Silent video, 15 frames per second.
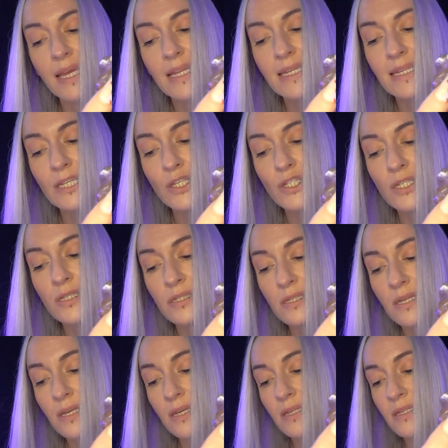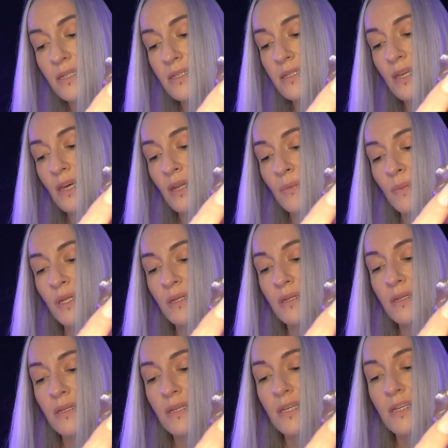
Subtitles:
teaches discernment